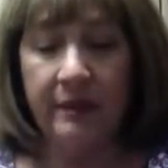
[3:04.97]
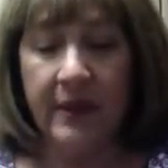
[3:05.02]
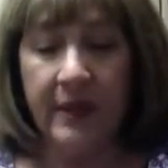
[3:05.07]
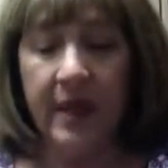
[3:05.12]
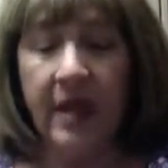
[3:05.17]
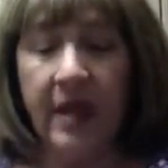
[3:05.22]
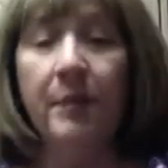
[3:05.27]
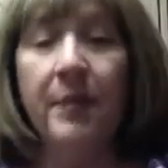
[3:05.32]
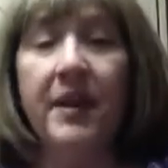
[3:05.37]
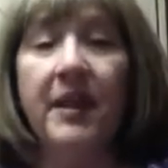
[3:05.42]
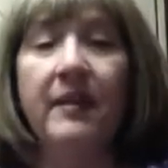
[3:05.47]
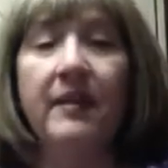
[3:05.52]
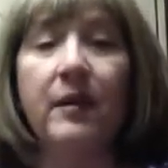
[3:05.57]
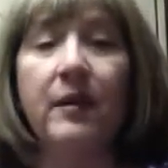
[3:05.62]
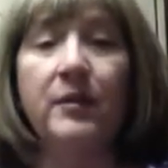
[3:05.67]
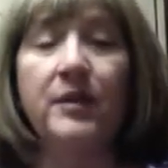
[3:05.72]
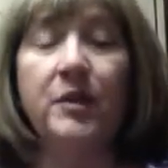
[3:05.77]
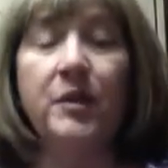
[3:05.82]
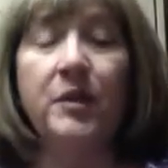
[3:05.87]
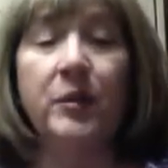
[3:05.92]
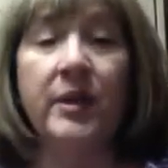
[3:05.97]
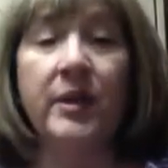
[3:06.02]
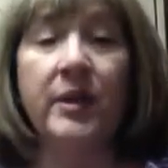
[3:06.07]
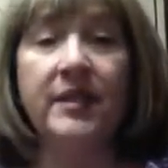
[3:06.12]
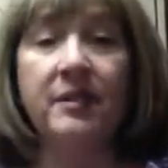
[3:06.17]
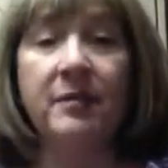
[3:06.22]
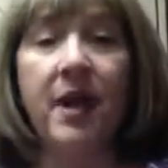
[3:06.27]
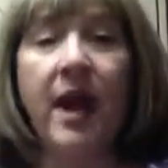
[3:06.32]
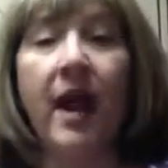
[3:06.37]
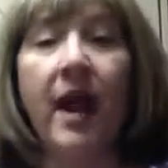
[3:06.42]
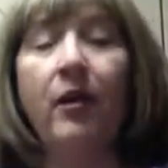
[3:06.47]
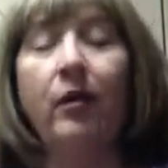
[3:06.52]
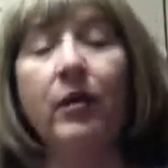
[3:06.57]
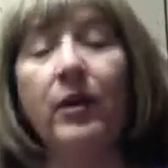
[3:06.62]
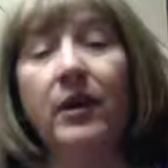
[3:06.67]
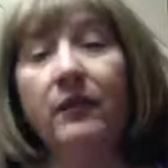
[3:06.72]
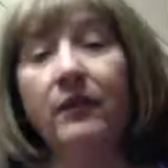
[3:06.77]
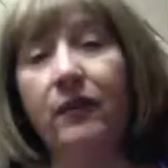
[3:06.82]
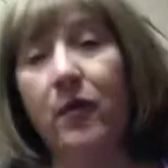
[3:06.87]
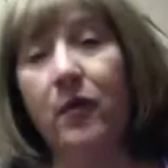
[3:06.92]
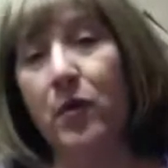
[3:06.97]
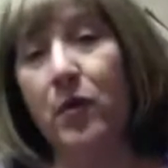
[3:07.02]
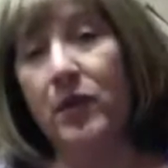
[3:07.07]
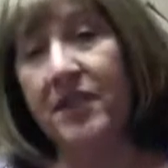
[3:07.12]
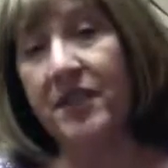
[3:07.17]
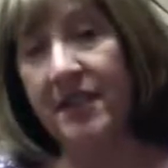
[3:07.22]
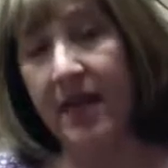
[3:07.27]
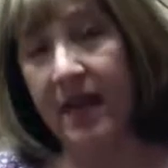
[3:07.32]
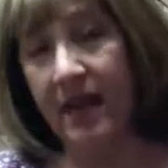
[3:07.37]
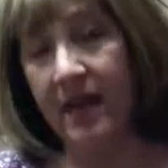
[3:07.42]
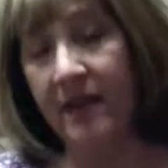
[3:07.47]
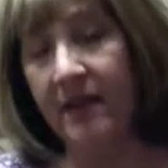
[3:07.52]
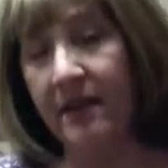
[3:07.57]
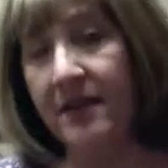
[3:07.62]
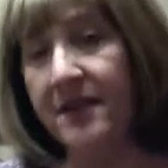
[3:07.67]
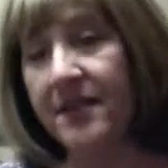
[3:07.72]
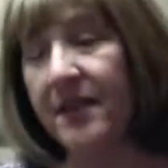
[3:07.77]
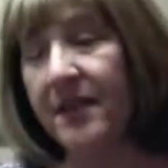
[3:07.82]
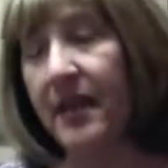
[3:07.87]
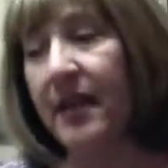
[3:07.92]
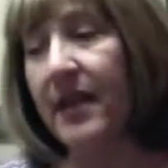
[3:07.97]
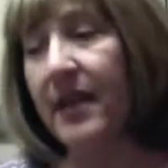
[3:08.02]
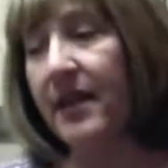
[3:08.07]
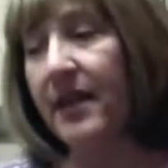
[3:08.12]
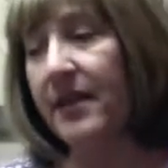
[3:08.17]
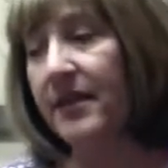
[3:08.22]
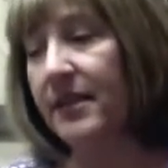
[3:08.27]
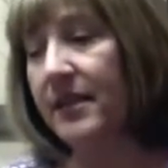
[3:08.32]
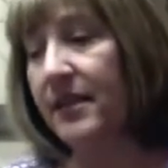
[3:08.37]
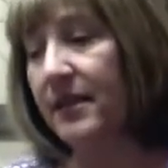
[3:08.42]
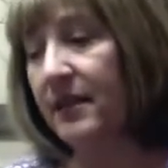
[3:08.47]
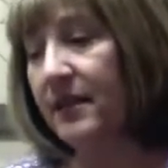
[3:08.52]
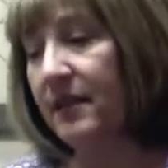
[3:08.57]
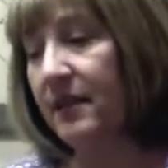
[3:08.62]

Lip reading: company that was doing some hiring for sales, and